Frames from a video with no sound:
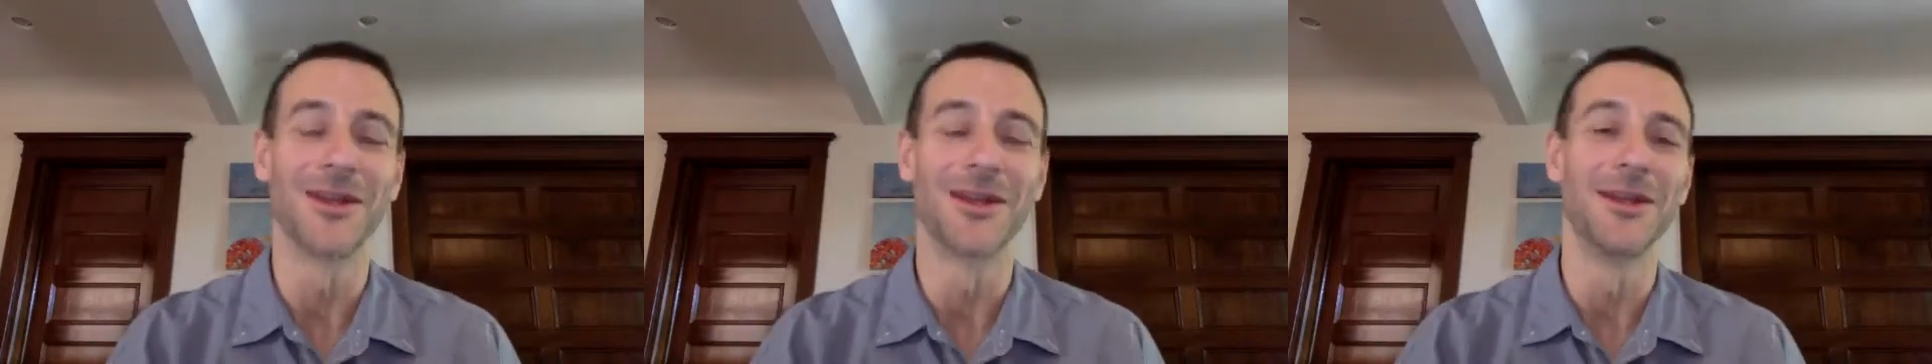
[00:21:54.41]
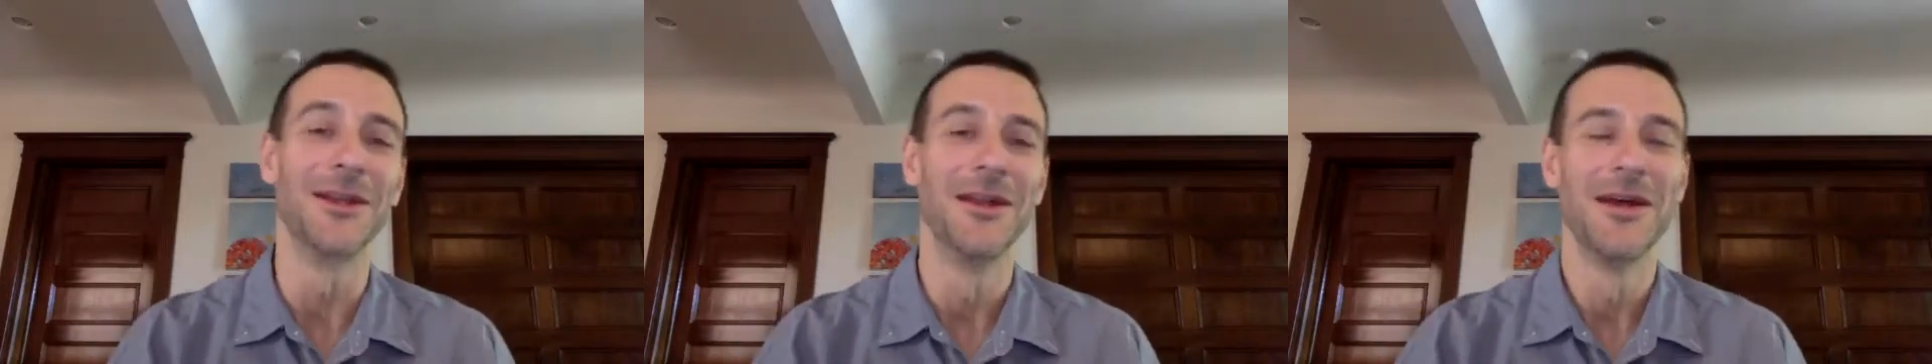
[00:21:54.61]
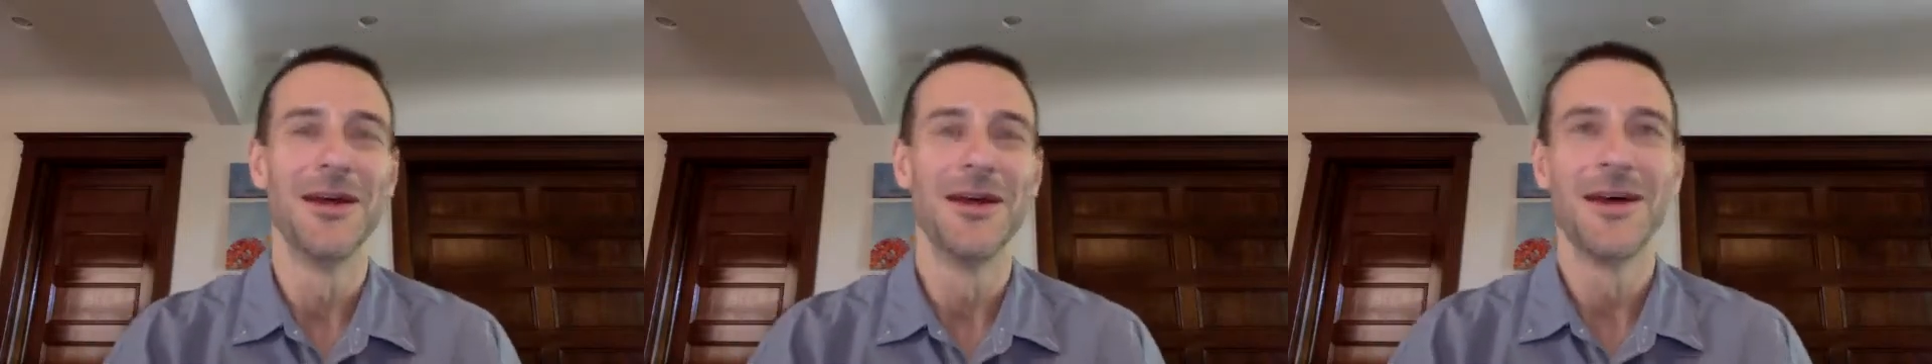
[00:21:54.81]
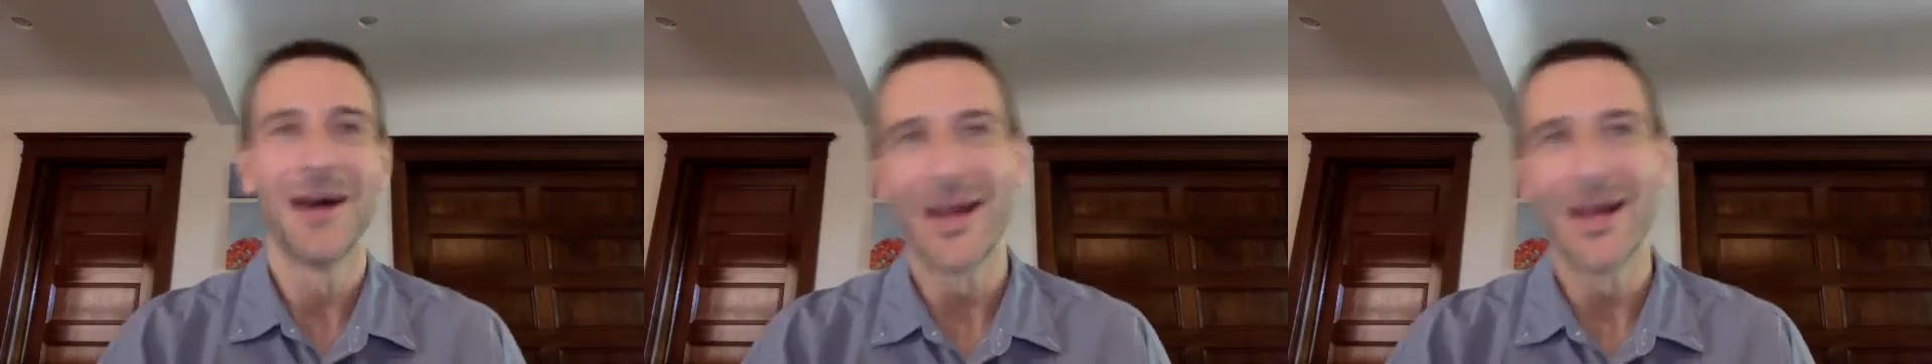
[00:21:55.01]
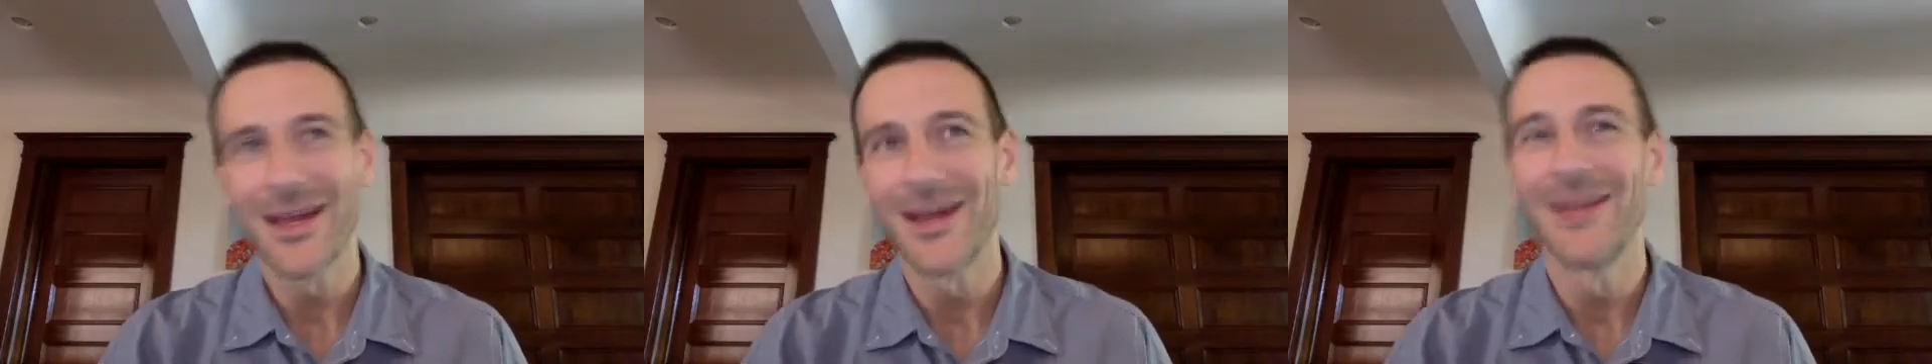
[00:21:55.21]
And
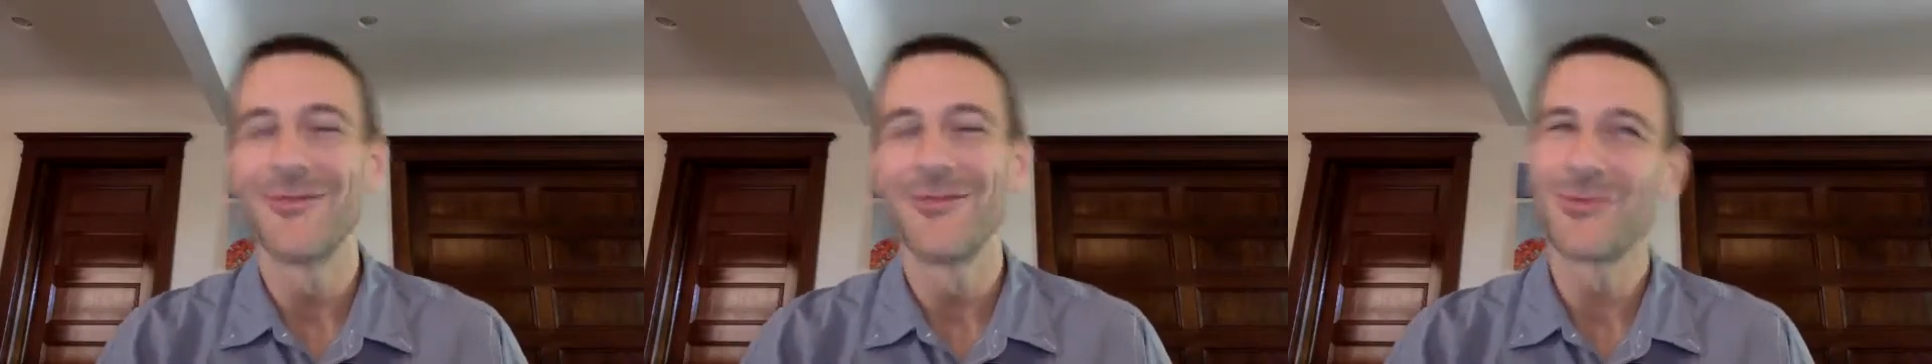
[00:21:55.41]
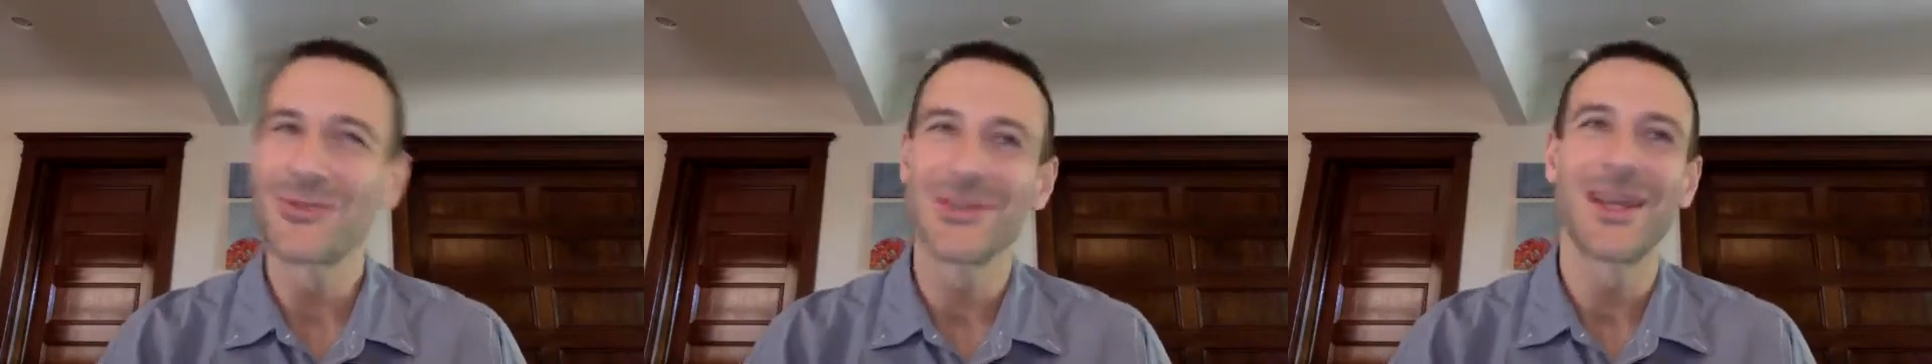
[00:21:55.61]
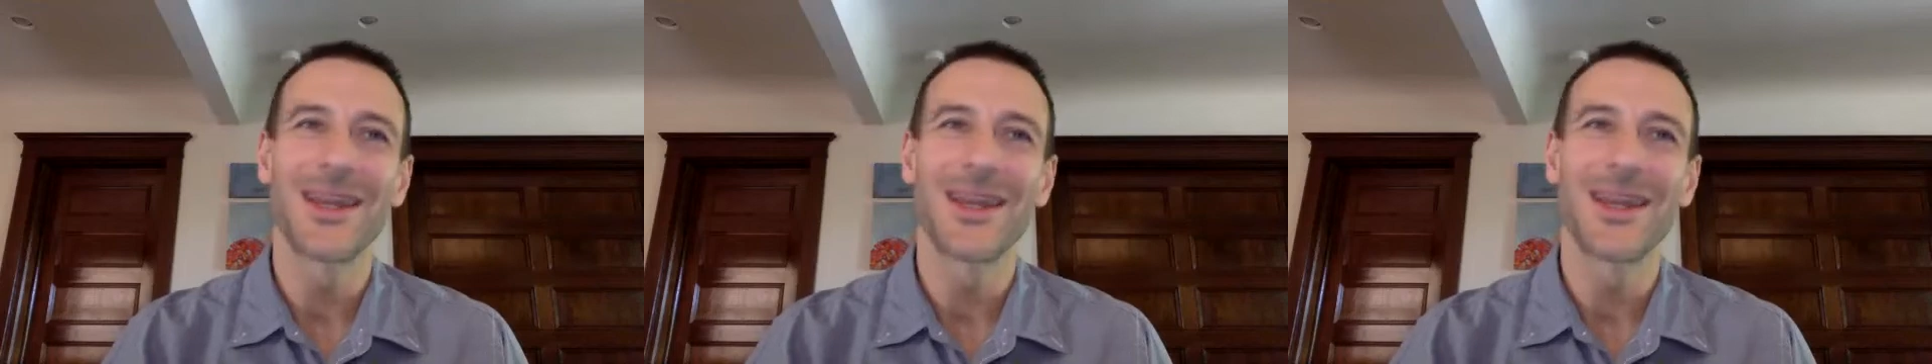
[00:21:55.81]
I kind of was like,